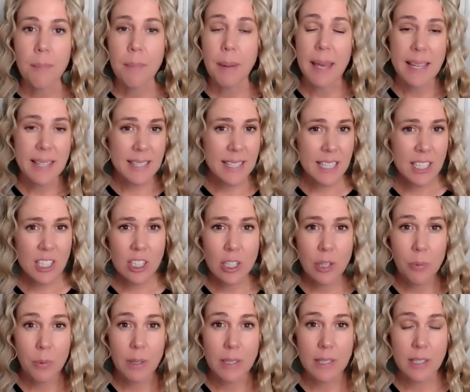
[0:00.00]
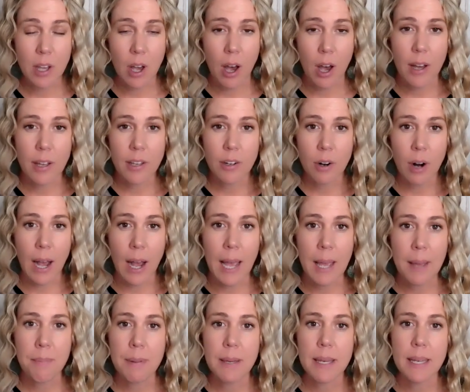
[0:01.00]
Pay attention to what's caught your
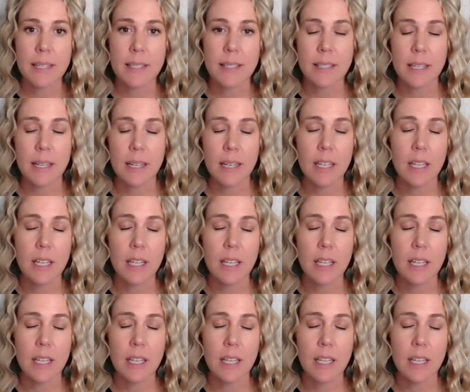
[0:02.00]
eye because